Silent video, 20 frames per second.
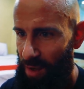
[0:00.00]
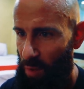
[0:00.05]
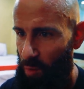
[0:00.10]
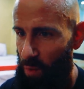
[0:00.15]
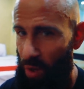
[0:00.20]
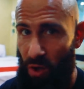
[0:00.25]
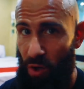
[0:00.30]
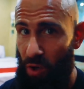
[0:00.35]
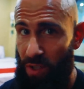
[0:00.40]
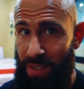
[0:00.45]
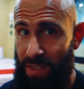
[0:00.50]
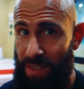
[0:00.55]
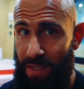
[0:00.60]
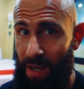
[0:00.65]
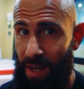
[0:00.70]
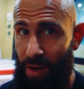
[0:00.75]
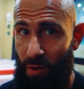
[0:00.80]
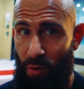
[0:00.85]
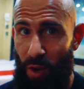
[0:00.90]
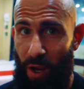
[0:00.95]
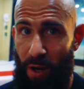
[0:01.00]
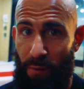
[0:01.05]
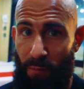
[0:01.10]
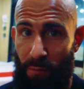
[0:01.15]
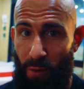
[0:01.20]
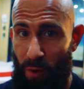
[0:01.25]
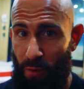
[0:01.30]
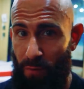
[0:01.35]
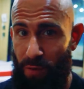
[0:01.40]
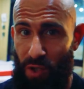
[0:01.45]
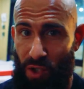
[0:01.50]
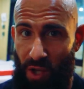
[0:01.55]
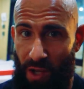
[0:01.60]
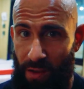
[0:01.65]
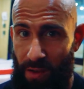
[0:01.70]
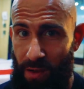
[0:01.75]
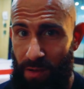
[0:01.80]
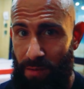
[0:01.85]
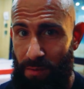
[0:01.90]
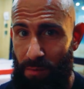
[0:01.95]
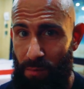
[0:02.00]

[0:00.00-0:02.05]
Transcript: We're not sitting right in front of each other,